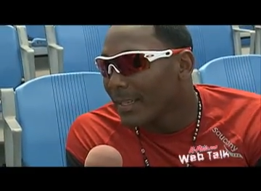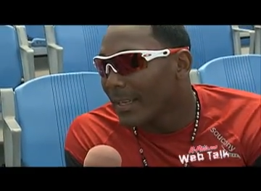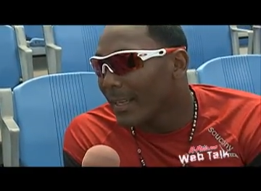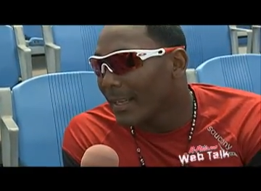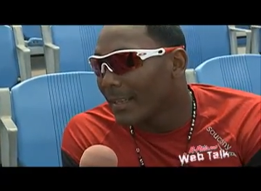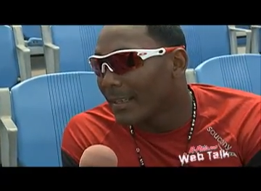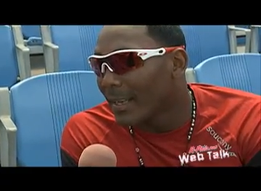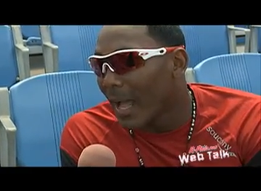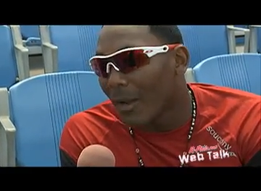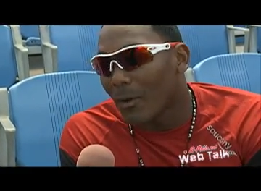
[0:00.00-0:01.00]

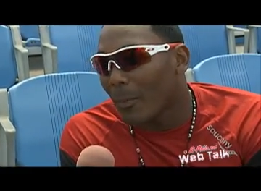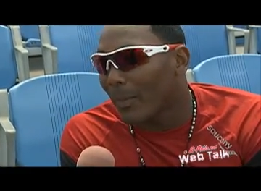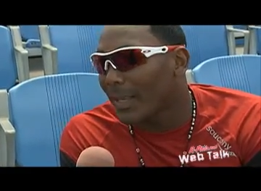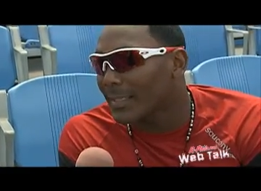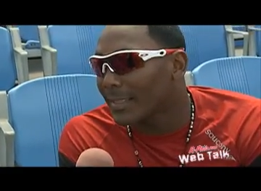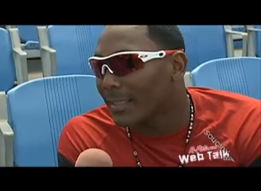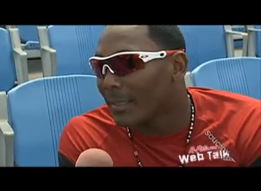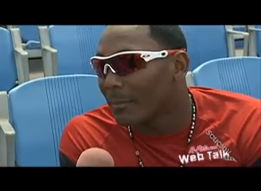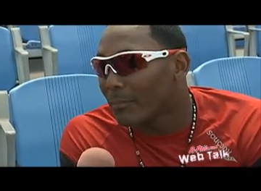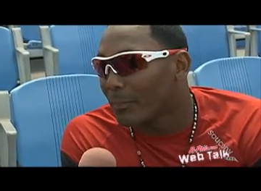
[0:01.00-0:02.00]
and a lot of
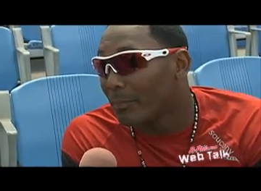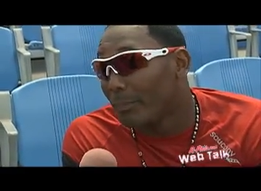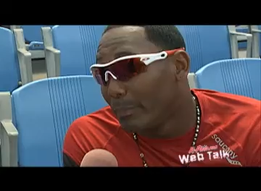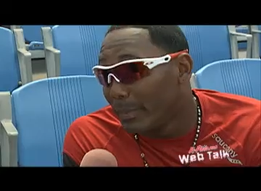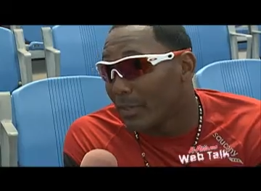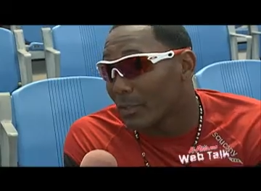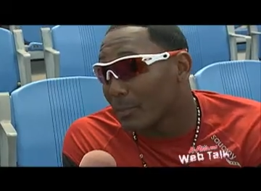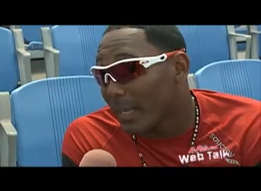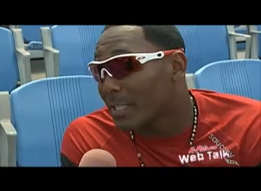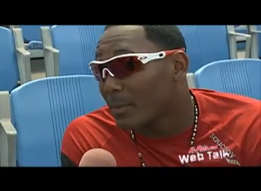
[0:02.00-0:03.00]
places
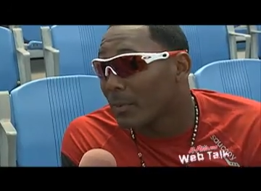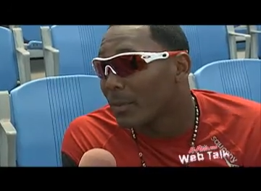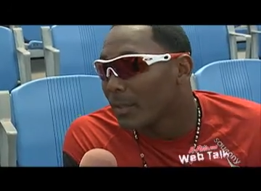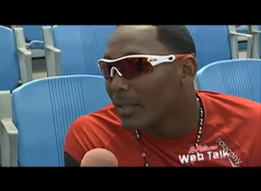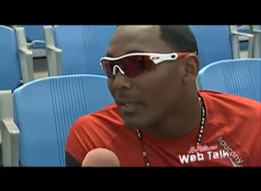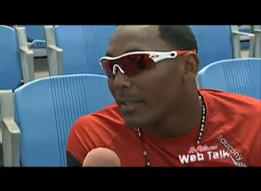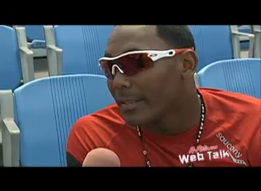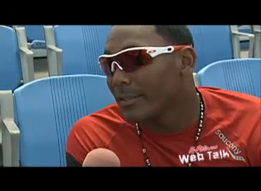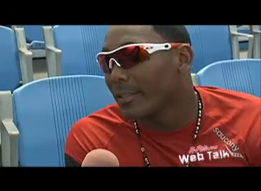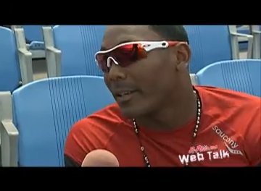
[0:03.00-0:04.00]
because baseball
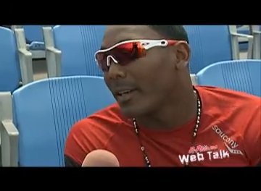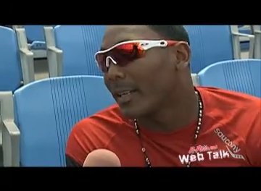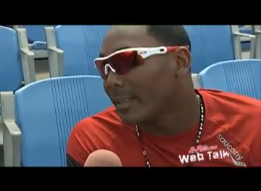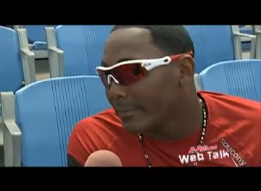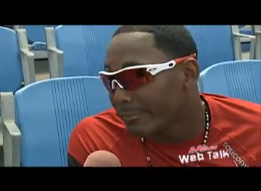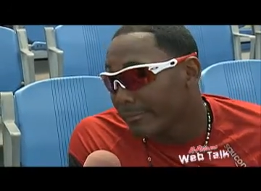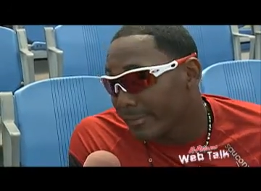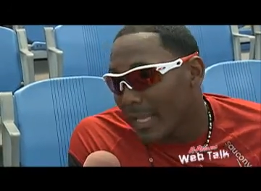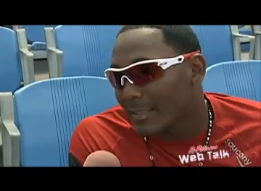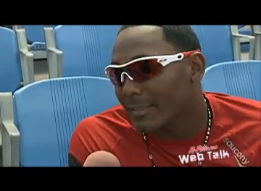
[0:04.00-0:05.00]
you know
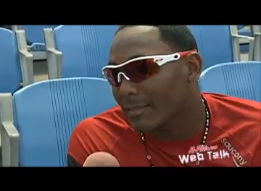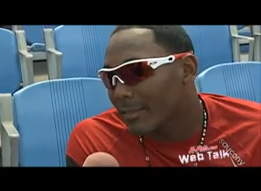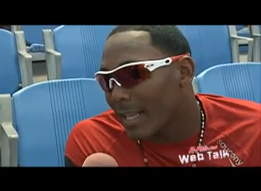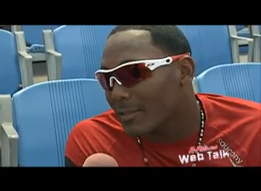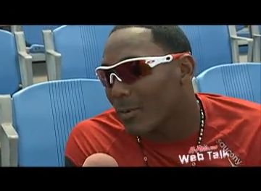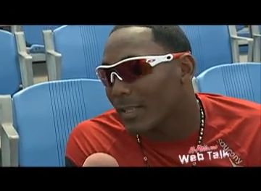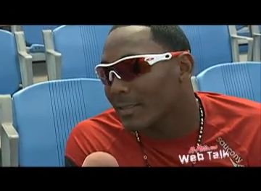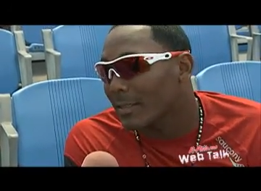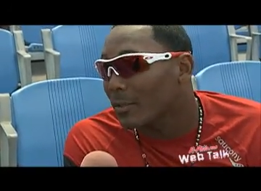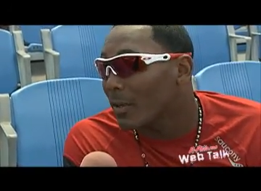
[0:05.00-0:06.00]
and that's that's what
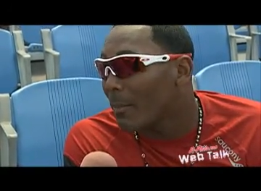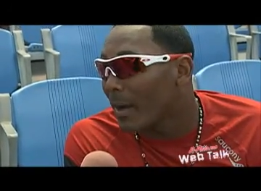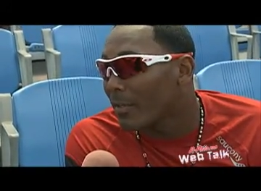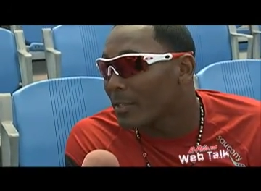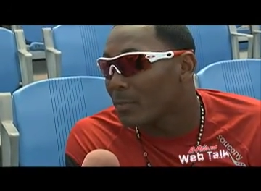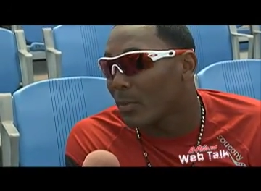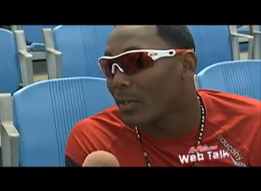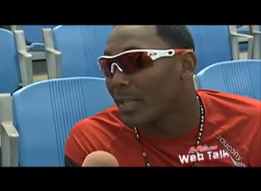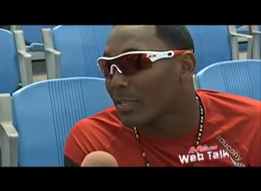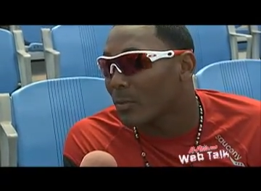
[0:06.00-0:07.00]
is good about this
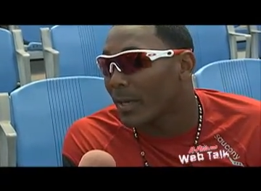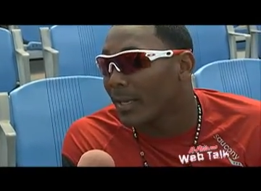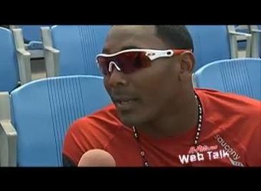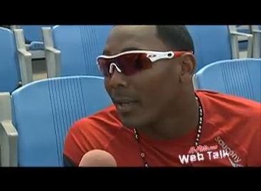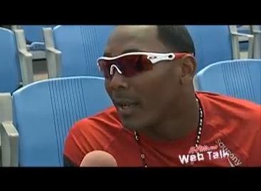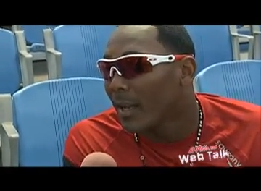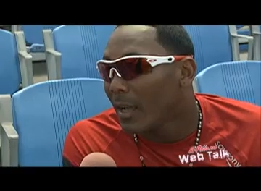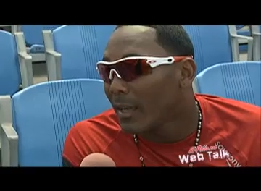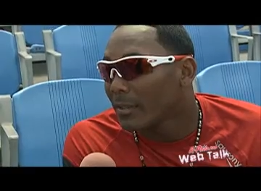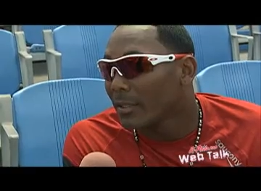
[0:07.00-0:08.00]
sport that's what uh,
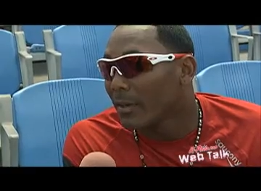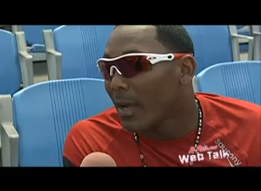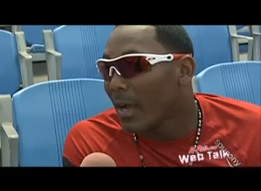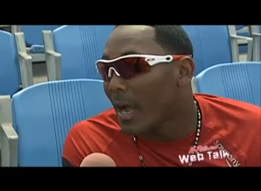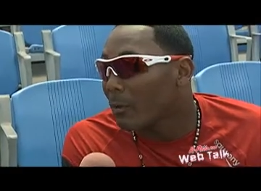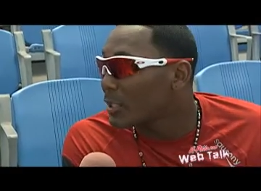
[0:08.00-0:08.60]
you know I, I,